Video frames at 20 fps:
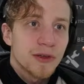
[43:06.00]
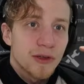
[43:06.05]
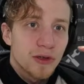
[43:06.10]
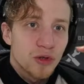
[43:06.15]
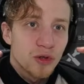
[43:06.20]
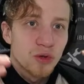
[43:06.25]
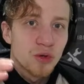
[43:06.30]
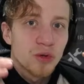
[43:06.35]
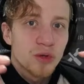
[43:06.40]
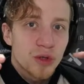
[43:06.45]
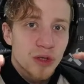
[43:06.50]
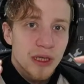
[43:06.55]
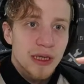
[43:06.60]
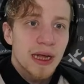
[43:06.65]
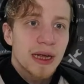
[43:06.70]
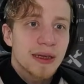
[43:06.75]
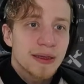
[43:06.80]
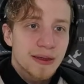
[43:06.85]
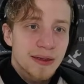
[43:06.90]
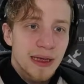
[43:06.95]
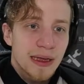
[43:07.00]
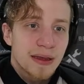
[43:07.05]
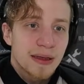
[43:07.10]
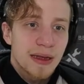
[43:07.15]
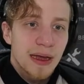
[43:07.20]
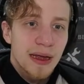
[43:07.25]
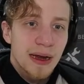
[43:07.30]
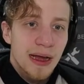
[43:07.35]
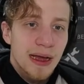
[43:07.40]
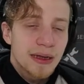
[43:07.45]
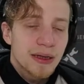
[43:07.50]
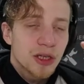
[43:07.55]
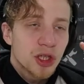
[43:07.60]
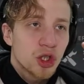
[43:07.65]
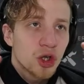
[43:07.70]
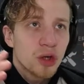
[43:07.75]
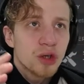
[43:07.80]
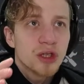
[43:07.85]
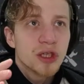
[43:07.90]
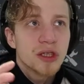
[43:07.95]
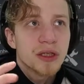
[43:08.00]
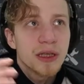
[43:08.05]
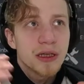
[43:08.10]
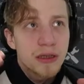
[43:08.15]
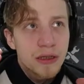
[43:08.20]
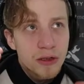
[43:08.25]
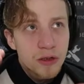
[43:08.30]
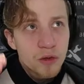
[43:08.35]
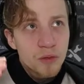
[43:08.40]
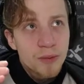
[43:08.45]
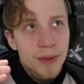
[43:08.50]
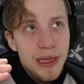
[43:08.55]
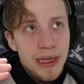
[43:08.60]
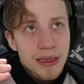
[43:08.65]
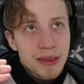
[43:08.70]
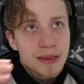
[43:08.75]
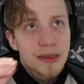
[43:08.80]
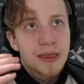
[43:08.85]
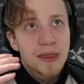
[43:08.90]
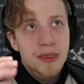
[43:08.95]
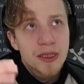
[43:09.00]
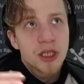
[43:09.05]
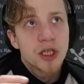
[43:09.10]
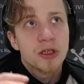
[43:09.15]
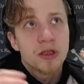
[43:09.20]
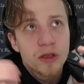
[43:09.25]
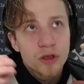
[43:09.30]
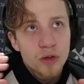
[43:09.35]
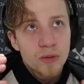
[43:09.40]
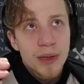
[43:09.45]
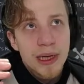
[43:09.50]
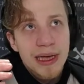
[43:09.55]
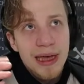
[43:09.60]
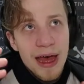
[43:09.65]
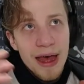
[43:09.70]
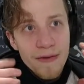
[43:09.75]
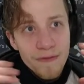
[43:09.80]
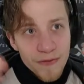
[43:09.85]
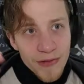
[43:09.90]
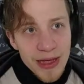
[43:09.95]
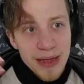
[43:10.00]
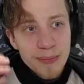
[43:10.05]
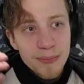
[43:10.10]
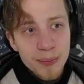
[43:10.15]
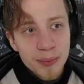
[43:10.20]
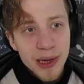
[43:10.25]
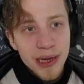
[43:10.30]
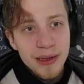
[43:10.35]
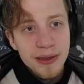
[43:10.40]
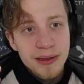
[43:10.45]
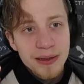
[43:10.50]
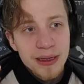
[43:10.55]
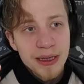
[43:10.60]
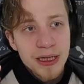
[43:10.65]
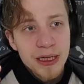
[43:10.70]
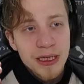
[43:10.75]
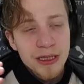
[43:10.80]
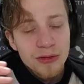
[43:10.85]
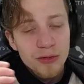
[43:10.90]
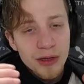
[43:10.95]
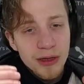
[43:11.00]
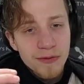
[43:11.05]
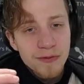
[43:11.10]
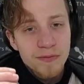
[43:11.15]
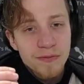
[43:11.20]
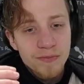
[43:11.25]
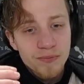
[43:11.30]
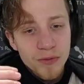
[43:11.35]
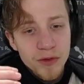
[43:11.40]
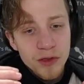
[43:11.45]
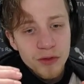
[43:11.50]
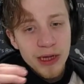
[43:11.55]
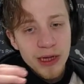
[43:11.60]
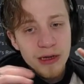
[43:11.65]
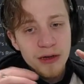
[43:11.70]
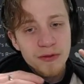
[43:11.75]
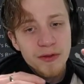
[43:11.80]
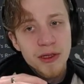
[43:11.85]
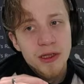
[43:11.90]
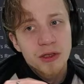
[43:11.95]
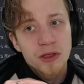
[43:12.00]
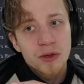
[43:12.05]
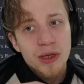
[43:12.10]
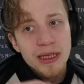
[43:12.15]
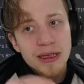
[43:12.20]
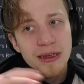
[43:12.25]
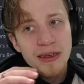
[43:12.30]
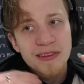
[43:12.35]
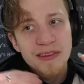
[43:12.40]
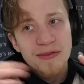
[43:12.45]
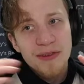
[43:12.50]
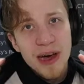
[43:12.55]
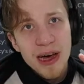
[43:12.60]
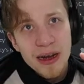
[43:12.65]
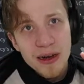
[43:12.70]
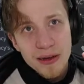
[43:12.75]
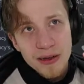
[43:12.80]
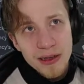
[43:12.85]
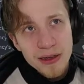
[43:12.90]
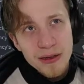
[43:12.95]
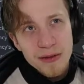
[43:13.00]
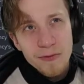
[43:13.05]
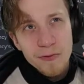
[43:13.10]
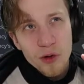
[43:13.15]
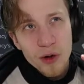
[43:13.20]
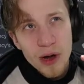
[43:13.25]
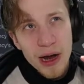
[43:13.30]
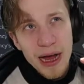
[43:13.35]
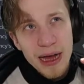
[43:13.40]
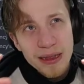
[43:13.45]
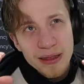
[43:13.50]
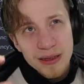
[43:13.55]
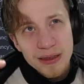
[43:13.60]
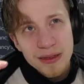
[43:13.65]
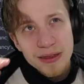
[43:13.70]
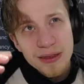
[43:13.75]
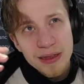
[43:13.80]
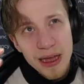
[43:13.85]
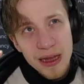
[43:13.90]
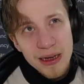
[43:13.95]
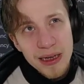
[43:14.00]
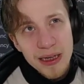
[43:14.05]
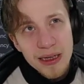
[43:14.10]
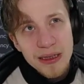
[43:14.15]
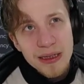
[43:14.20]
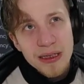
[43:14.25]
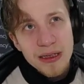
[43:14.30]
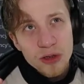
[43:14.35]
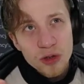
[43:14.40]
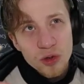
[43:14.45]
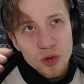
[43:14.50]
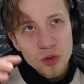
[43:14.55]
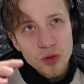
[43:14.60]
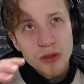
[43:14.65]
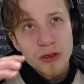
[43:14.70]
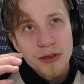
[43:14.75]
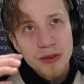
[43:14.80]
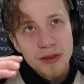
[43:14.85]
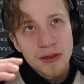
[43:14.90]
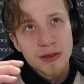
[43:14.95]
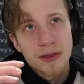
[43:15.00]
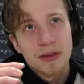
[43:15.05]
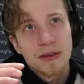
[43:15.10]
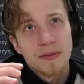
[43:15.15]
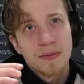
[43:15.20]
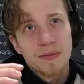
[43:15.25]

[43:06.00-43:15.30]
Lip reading: rules that are set there, and the choices that you make, the decisions you make, have impact. So you get rewarded for understanding the rules